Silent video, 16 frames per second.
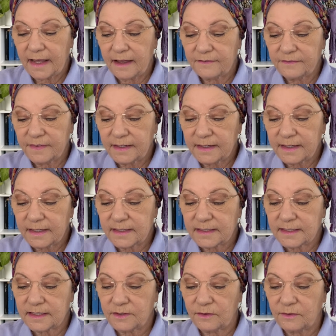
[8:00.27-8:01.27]

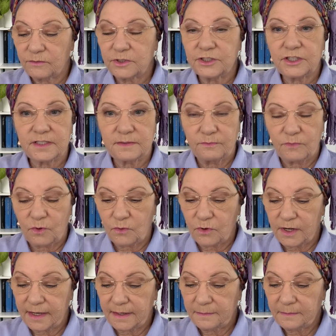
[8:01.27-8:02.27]
Avilius, which is
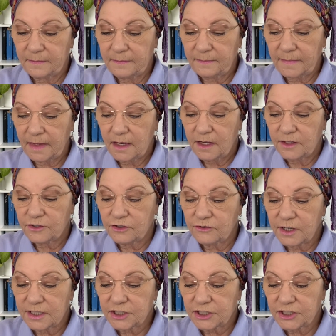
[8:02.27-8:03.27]
mourning.
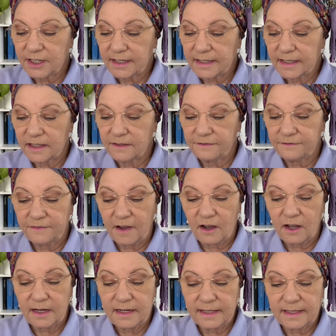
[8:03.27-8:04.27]
Traditionally, the
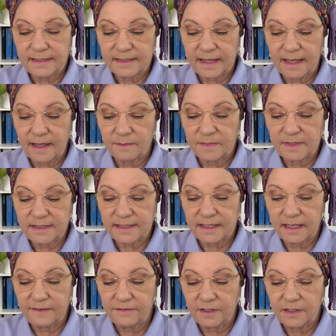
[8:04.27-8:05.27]
final exam is
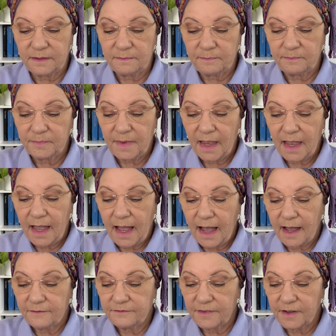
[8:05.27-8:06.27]
given,
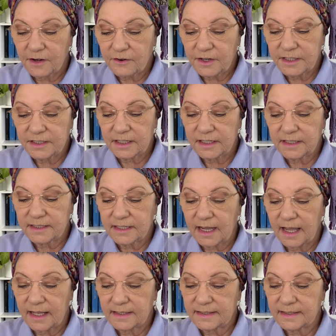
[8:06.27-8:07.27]
a very
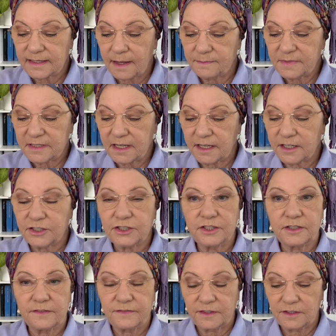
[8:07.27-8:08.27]
detailed
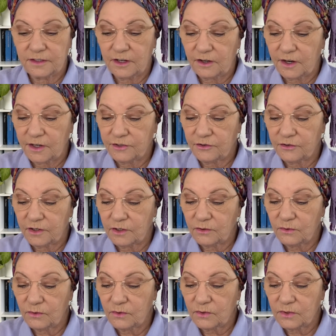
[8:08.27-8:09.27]
subsection of the dietary
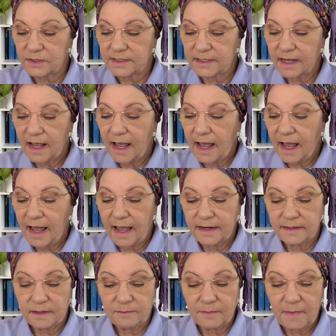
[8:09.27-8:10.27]
laws,
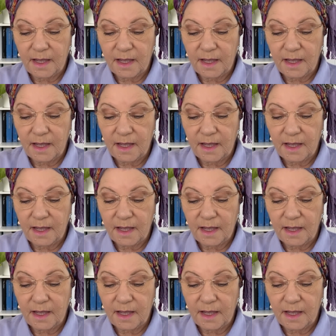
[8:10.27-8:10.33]
and it's